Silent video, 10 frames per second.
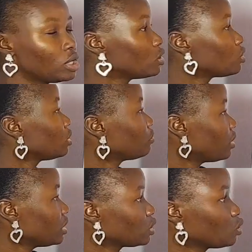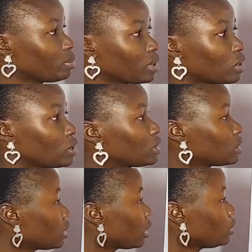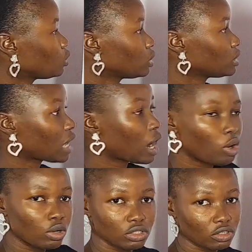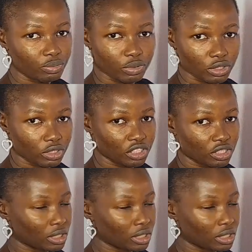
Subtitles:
So the first thing we'll be calculating now is what is our cost of production